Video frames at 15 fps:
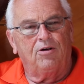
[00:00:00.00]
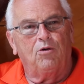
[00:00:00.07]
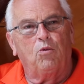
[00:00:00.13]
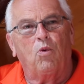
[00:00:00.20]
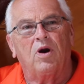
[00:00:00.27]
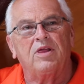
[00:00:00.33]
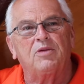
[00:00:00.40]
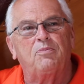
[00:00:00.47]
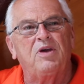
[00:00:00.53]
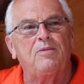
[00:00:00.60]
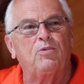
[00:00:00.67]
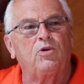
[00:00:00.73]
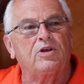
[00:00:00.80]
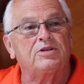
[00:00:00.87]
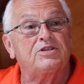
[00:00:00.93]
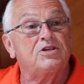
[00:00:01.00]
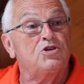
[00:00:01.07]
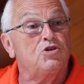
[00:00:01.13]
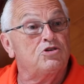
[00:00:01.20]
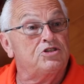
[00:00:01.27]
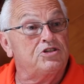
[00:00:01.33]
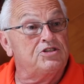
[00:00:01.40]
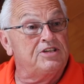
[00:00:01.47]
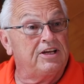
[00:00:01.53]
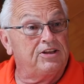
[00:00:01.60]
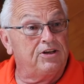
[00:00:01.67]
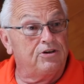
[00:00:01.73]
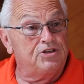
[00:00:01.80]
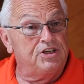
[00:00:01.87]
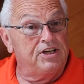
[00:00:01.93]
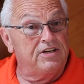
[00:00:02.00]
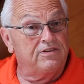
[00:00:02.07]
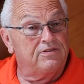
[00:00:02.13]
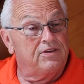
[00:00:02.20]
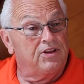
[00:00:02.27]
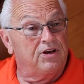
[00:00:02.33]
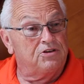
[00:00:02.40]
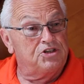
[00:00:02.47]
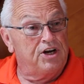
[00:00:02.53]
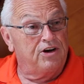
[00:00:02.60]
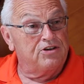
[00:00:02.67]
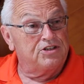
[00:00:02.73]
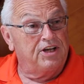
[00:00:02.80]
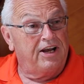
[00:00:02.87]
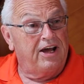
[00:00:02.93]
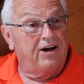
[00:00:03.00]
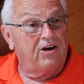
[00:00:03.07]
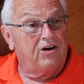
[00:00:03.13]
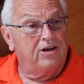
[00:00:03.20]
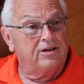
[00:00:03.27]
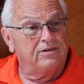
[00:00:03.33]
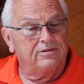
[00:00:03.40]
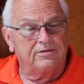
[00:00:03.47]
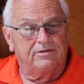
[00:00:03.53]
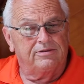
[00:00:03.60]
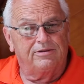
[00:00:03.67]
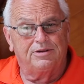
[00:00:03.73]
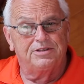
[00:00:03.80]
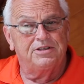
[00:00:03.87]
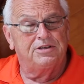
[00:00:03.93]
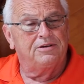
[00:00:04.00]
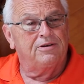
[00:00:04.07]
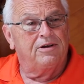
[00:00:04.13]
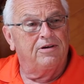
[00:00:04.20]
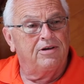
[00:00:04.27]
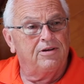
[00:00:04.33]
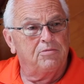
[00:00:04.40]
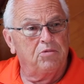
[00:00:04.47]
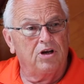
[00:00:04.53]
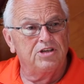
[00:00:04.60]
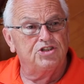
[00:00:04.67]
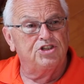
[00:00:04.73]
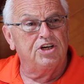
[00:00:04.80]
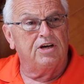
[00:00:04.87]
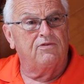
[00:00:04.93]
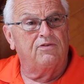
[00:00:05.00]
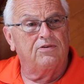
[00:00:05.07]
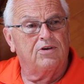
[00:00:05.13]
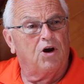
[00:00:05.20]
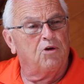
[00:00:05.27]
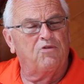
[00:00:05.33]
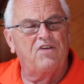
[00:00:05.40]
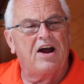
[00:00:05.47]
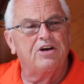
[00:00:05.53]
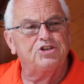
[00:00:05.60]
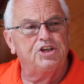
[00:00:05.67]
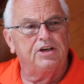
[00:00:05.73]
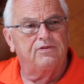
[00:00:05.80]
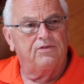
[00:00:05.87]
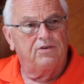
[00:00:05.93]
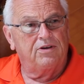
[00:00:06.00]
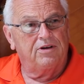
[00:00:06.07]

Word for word: One of the people that used to set their chairs in that area was a police chief, or a fire chief.